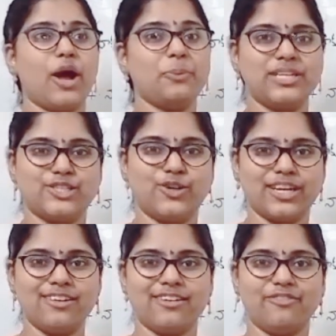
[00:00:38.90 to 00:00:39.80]
from
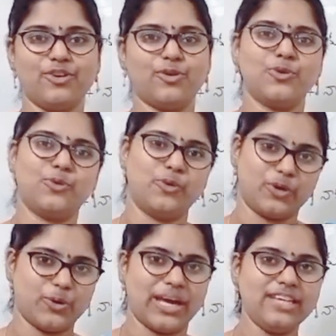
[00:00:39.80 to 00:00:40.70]
historical review
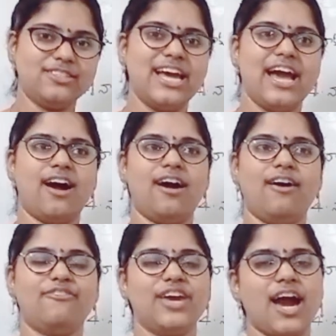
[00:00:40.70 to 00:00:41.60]
to today's,
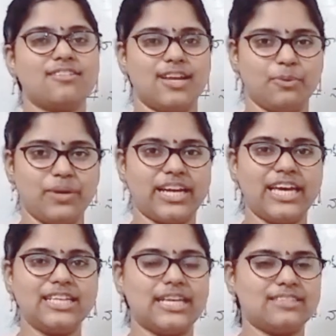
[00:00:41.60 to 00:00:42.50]
we are
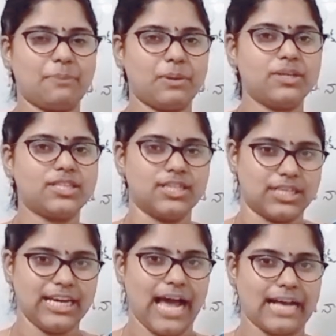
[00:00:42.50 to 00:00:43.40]
celebrating September
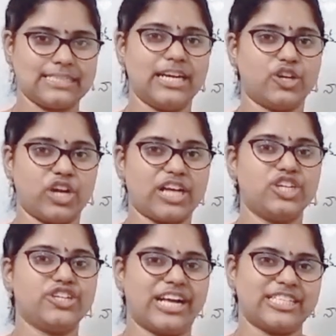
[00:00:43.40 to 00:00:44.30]
30 as the
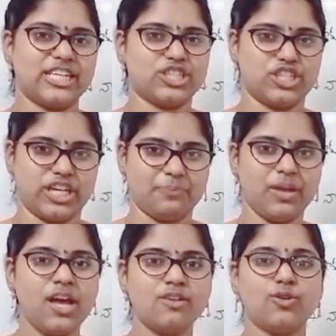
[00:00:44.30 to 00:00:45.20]
International Translation Day.
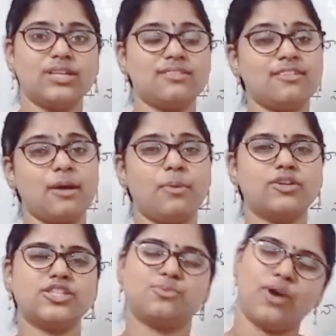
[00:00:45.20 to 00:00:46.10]
So this is
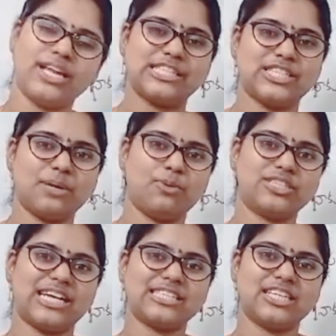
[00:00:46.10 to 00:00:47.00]
about a small history
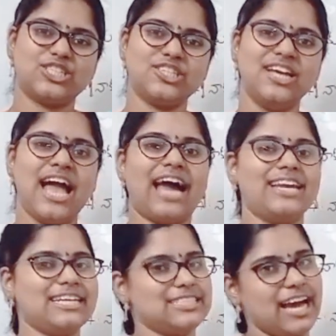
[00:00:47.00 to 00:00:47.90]
about translation,
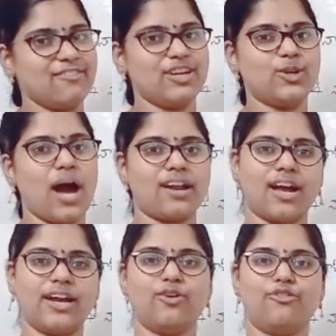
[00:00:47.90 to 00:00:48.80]
and let's dive into
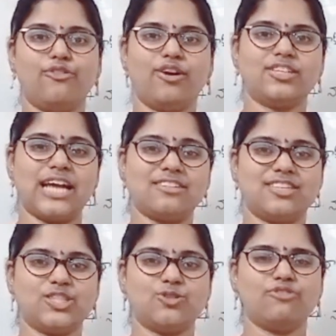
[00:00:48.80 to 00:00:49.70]
our kind of
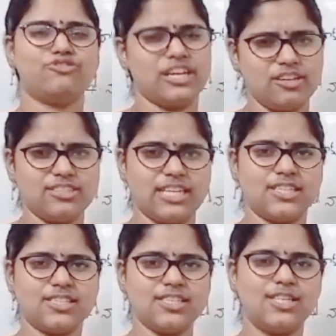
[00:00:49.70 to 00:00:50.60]
translation of general
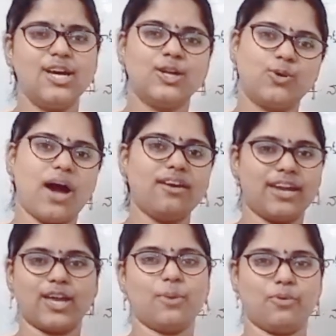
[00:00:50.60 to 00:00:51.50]
sentences to our
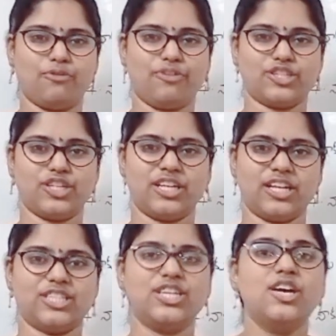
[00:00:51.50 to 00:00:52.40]
regular professional
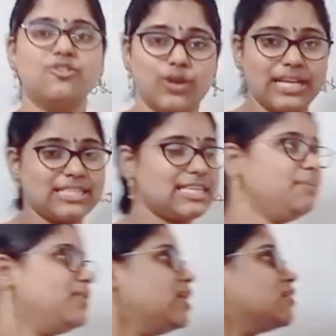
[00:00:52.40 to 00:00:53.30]
English. So let's see.